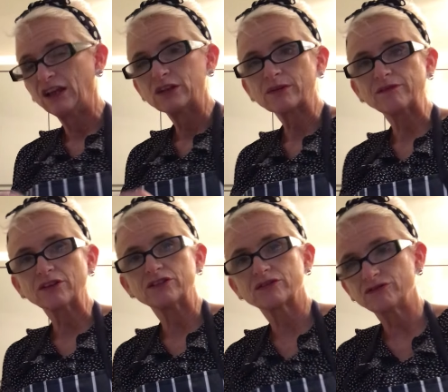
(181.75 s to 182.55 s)
So I've
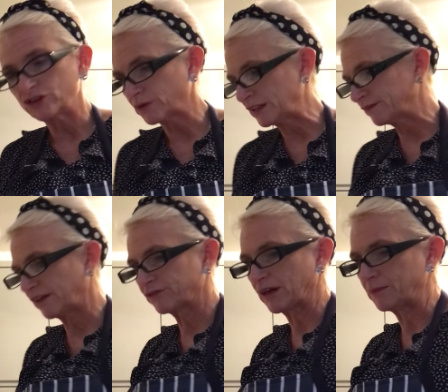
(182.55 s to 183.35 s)
got
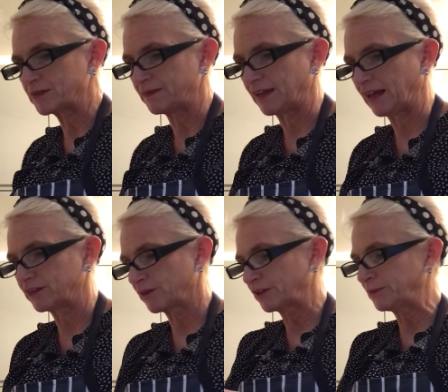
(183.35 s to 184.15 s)
225 grams in there,
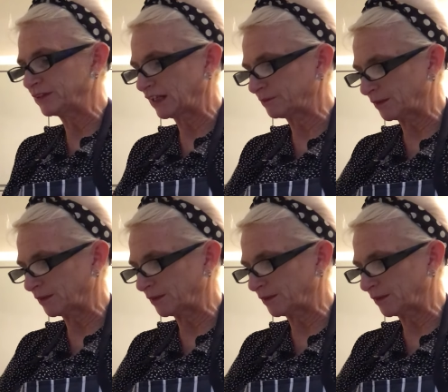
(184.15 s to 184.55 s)
so I'm going to put that in my